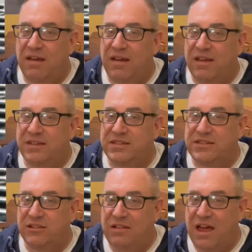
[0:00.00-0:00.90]

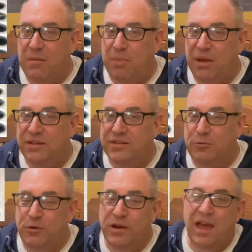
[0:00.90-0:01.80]
Still a lot of bugs to
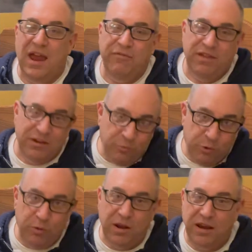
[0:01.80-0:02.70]
work out of it, and
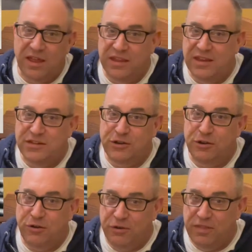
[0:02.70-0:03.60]
we're working on the
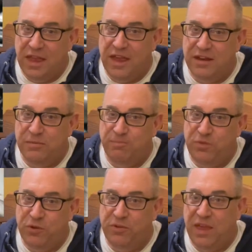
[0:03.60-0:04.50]
interior of that,
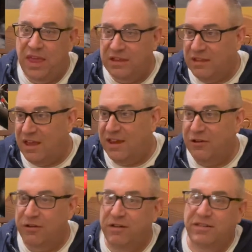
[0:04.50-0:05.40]
doing the
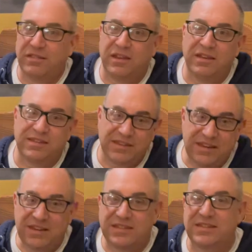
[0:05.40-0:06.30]
headliner and the
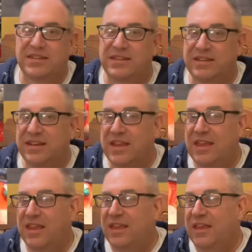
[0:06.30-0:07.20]
seats,
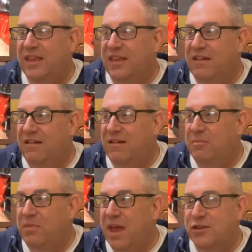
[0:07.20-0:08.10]

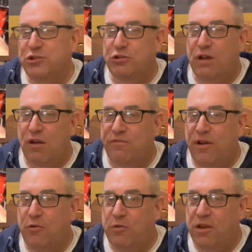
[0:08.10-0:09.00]
and not sure how
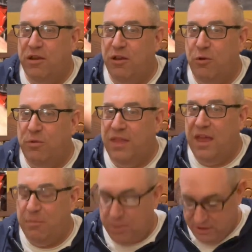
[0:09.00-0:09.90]
far we're going to go with
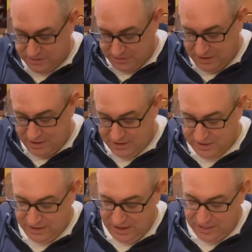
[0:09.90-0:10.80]
that,
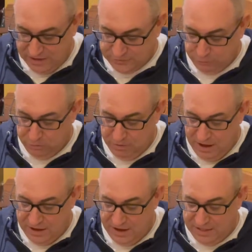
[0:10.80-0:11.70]
but yeah, that's where we're
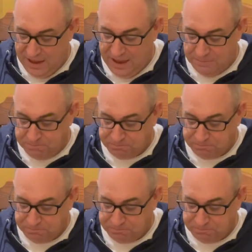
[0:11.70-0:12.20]
at on that.